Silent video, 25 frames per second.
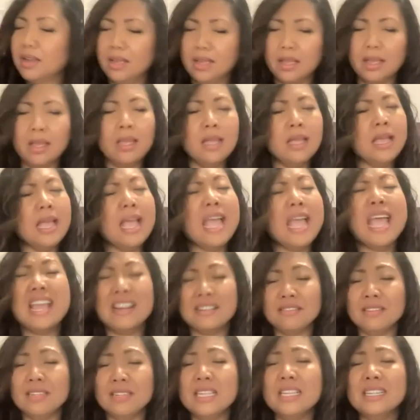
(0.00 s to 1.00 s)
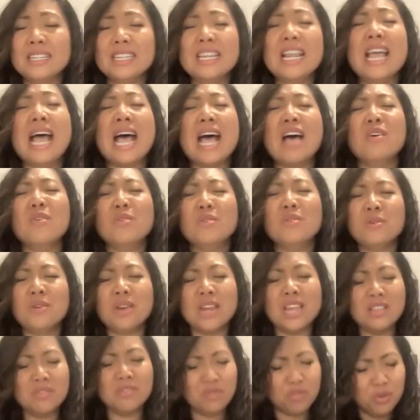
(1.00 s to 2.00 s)
in and out
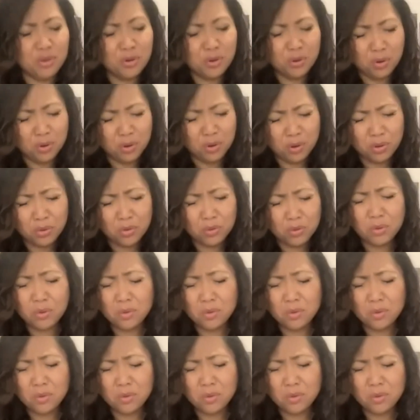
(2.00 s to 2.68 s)
and through